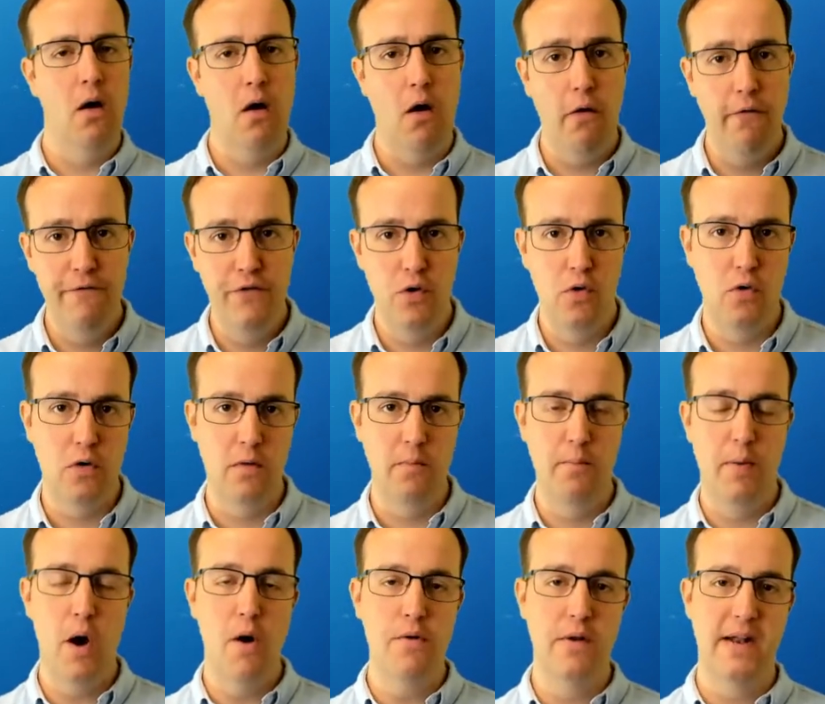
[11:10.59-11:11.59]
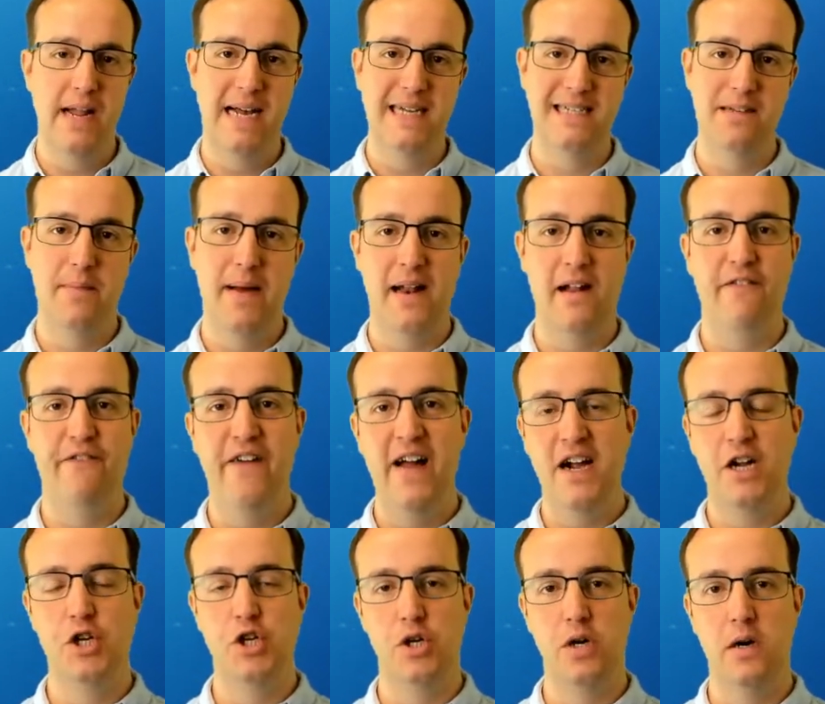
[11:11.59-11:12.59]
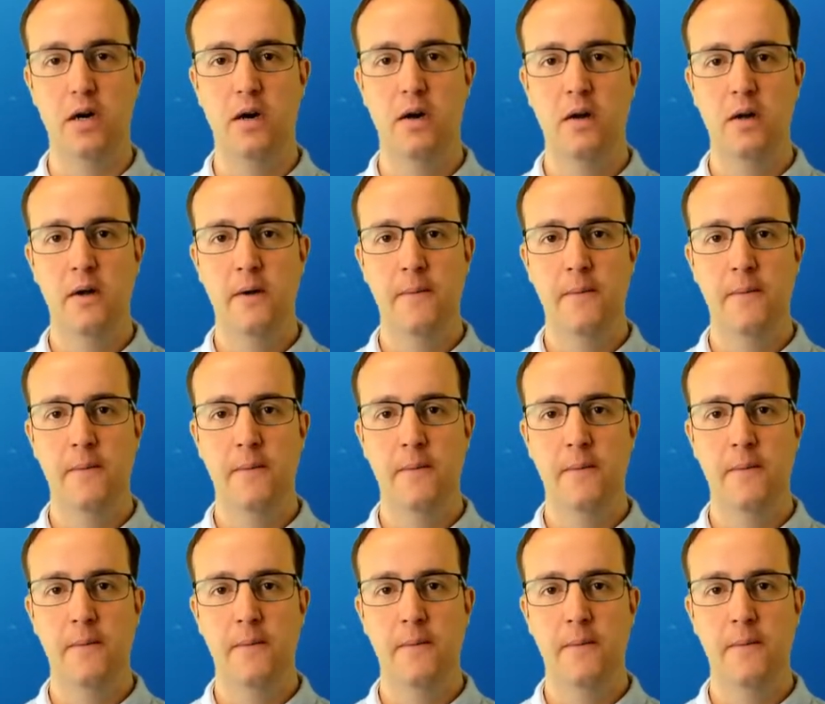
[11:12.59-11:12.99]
of your component as a manufacturer